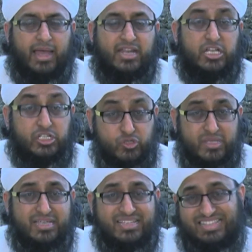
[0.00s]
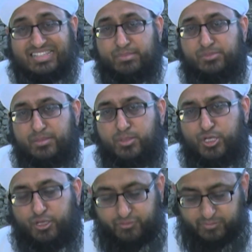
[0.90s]
and drink Zamzam
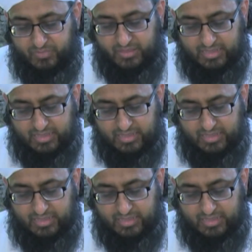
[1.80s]
Sharif.